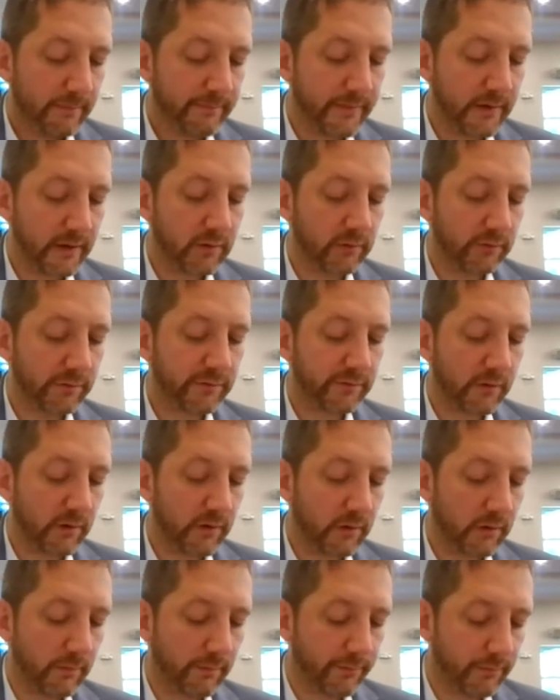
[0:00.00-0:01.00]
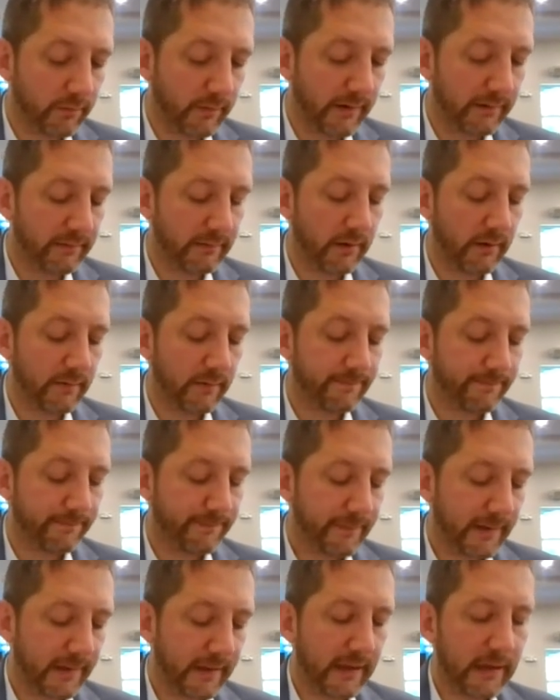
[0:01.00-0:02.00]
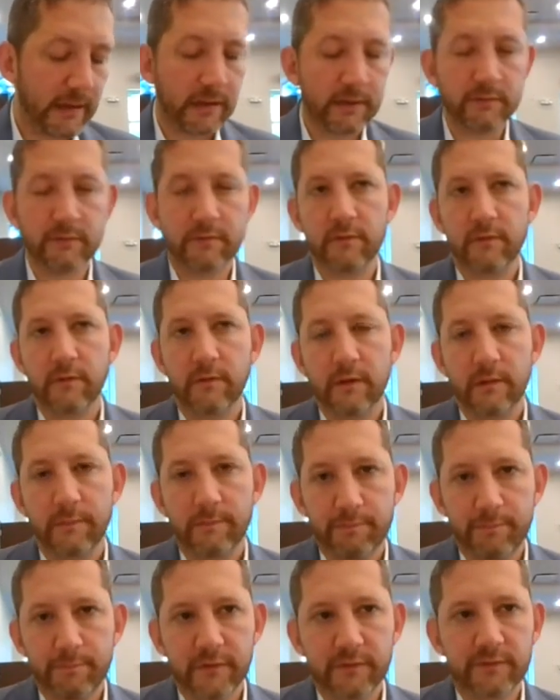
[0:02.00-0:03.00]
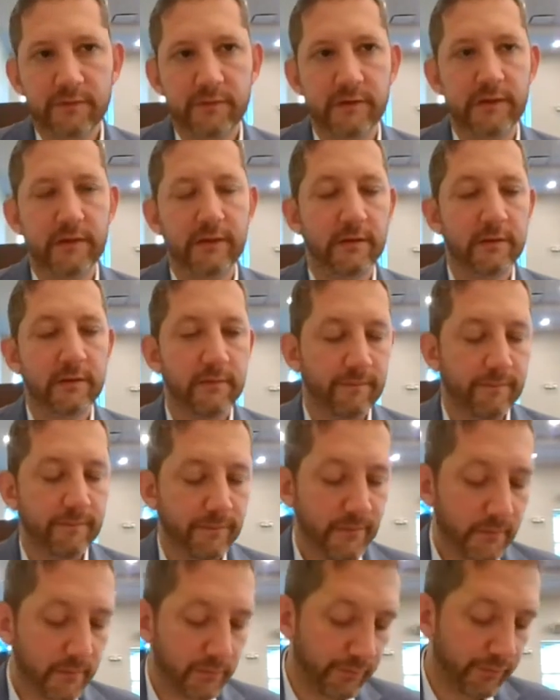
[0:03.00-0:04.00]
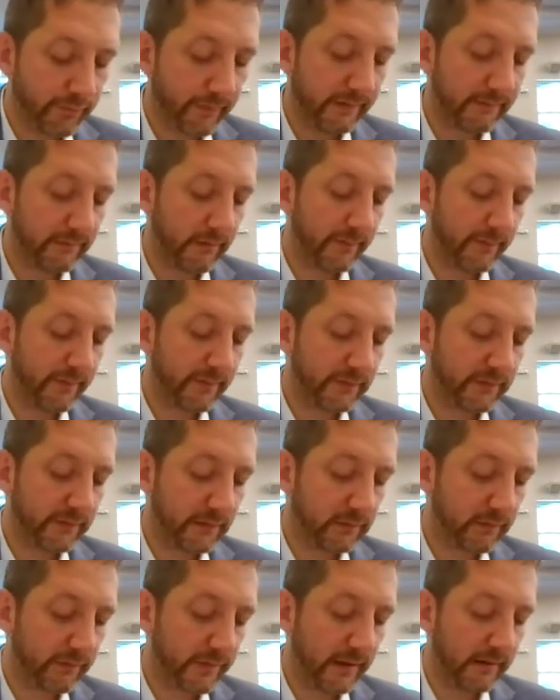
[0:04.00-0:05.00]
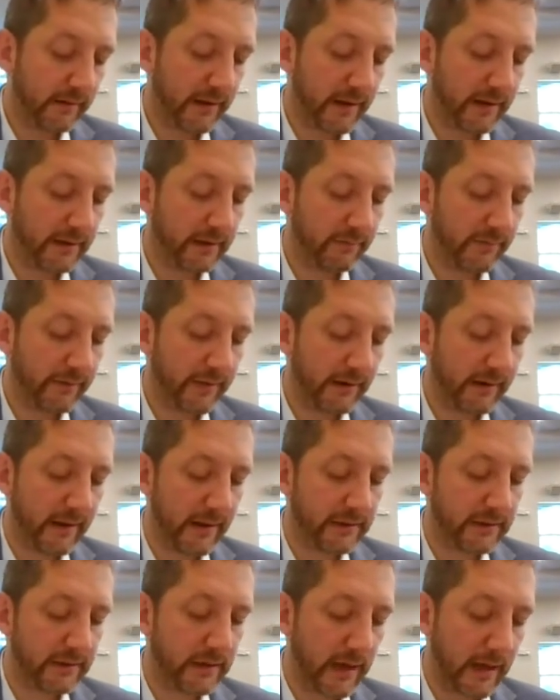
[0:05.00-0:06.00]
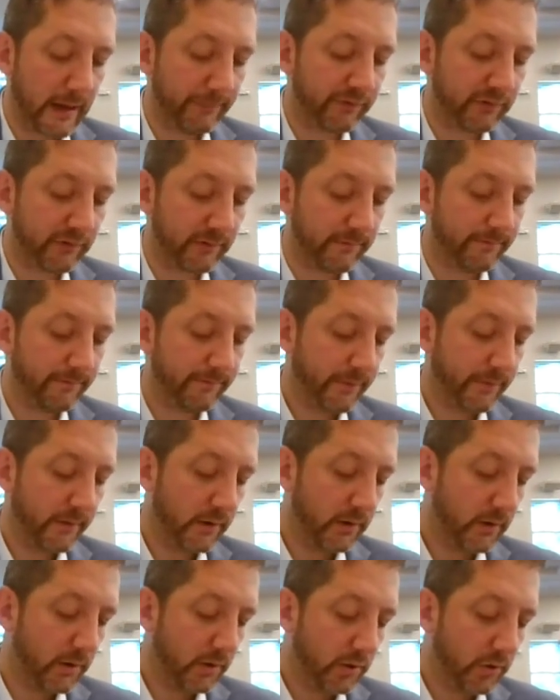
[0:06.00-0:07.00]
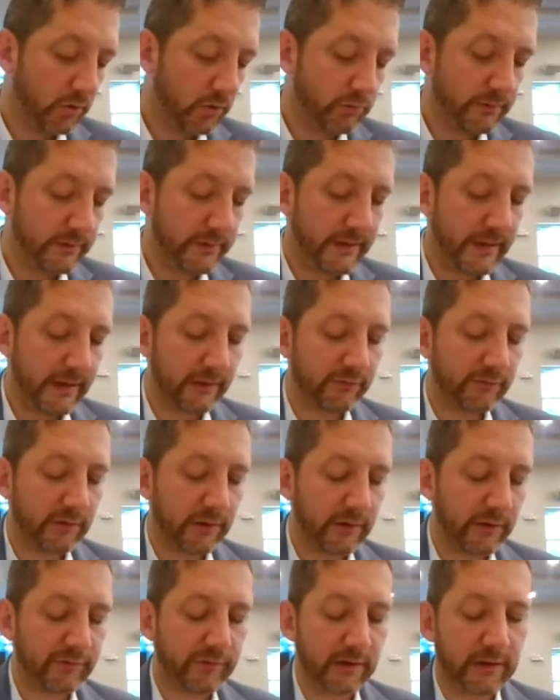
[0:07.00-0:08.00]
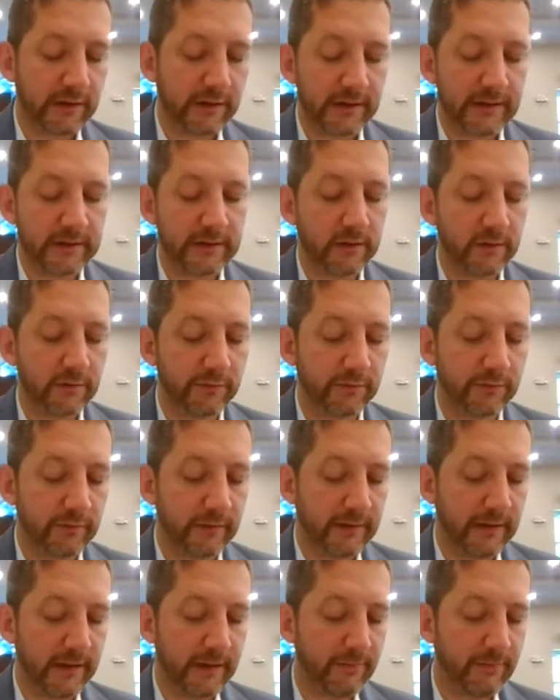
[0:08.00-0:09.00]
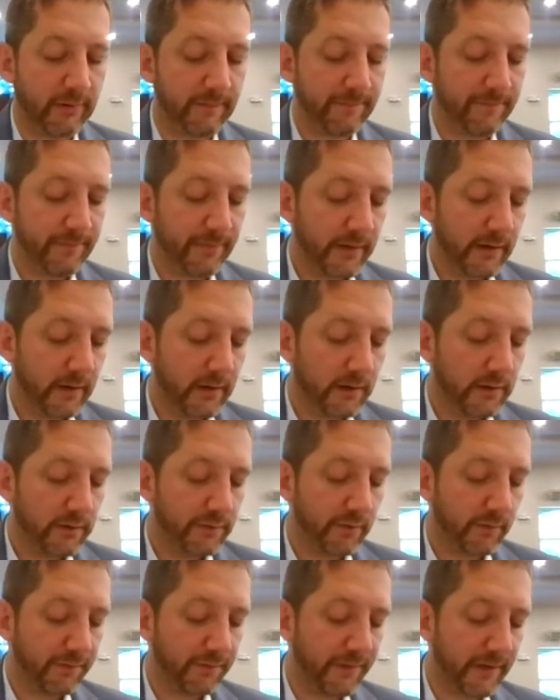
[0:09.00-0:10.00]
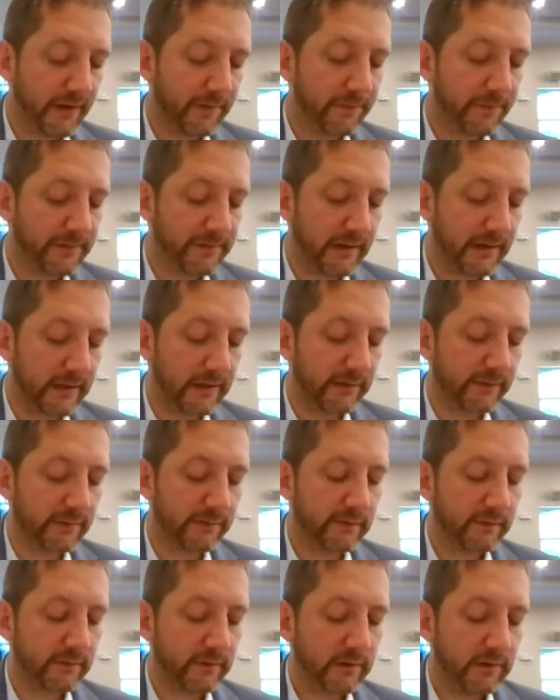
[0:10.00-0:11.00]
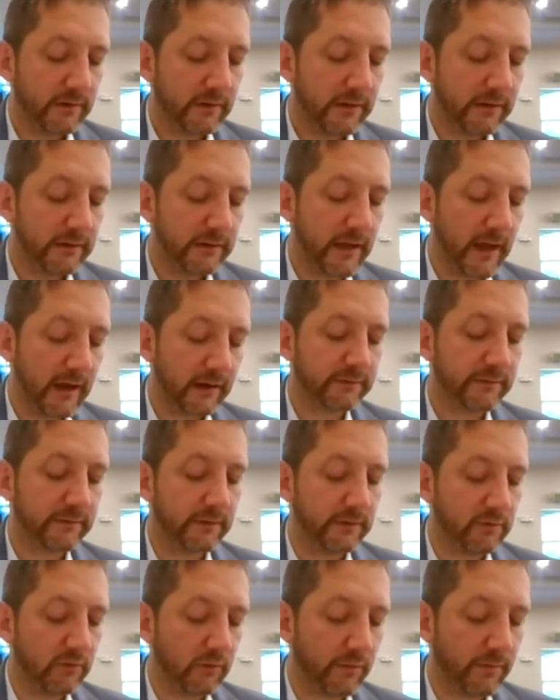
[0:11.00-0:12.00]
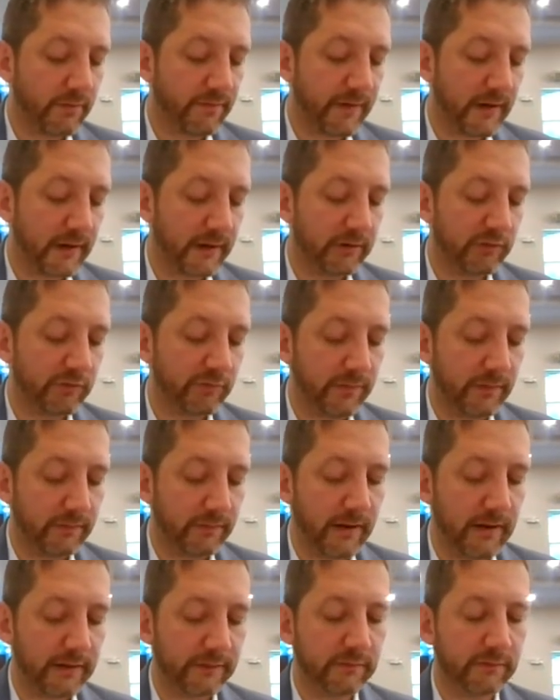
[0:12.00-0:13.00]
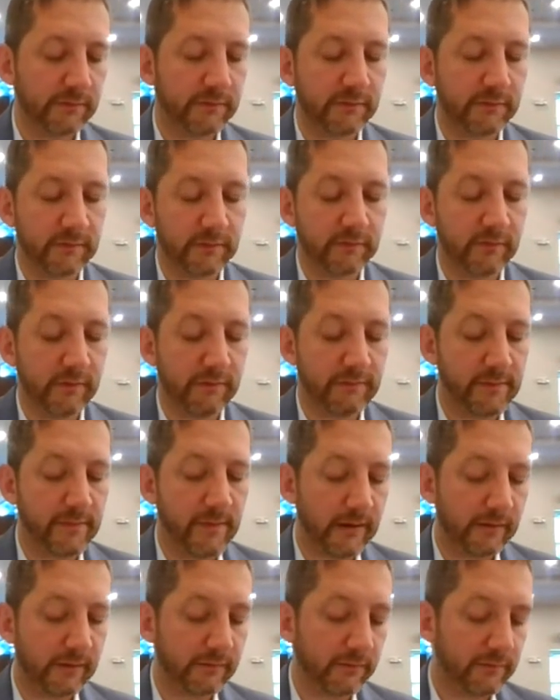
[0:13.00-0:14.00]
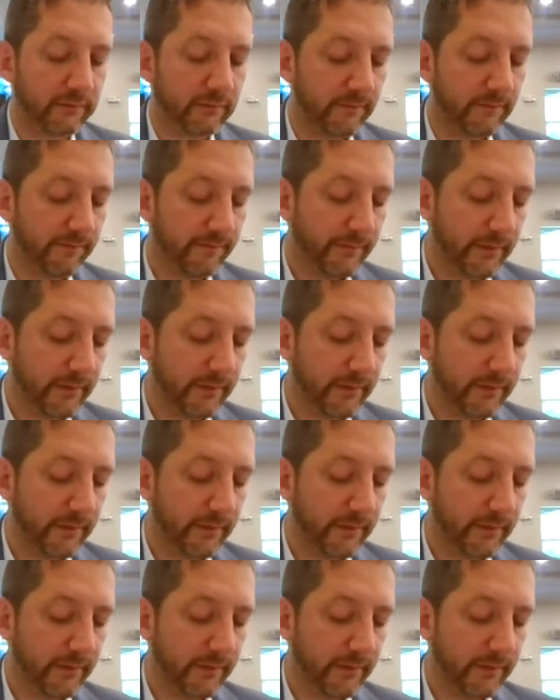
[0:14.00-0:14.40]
Mechusar bereira, and missing breira, missing without any option. Hu nigesh el shachein, he goes to the neighbor. Dofek bedelas, he knocks on the door. Mavakish mit matzos. He says, "Do you have any matzos?"